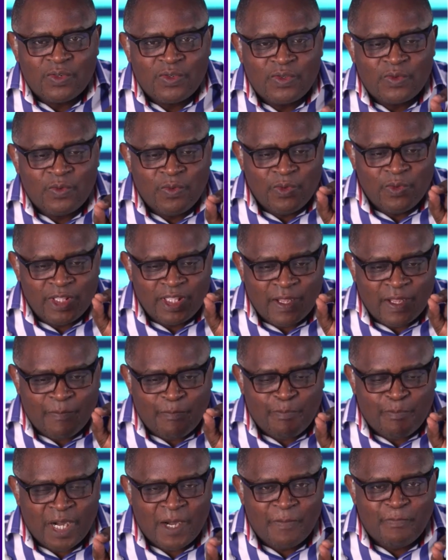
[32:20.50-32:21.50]
to the
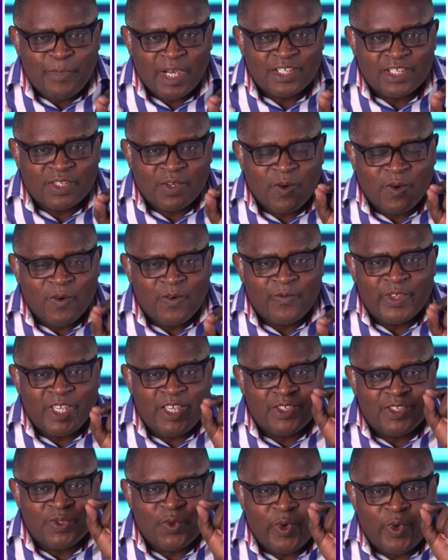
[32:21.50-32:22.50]
purpose of
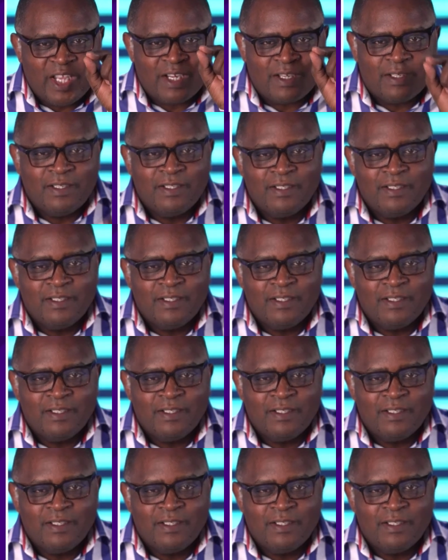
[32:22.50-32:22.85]
His will.